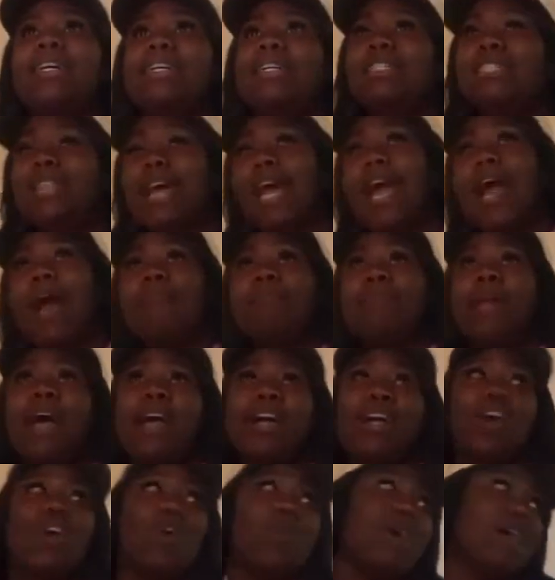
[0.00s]
He's like, I'm
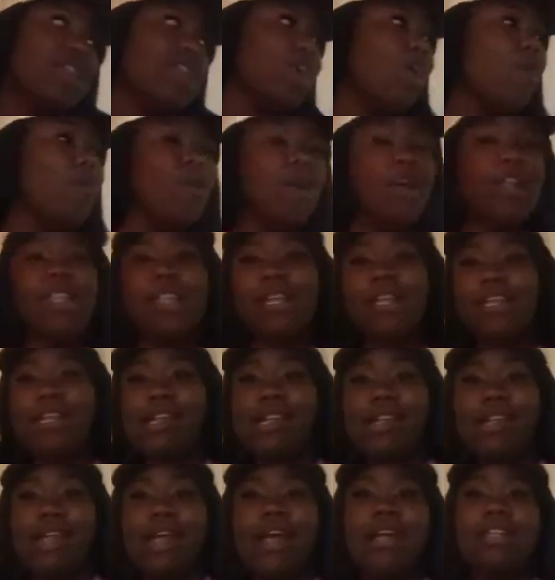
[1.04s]
not going nowhere.
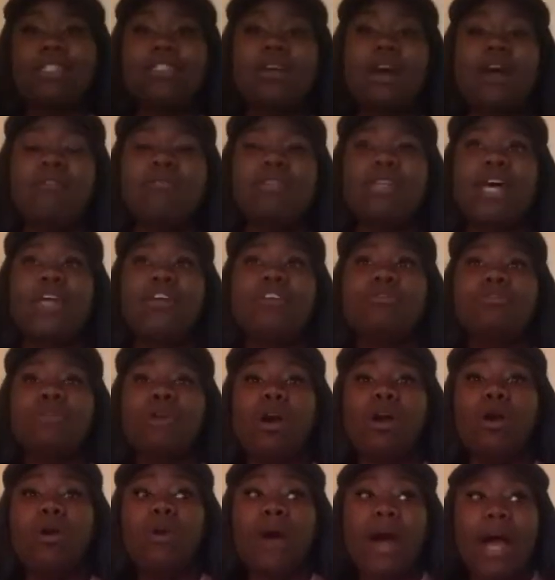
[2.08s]
So I was like, you
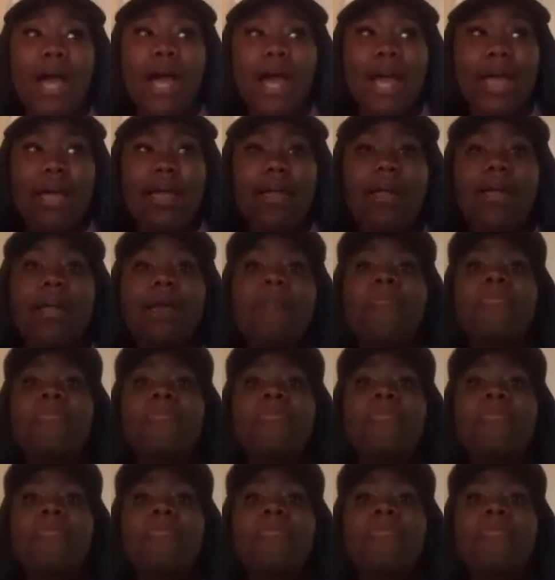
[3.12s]
know what?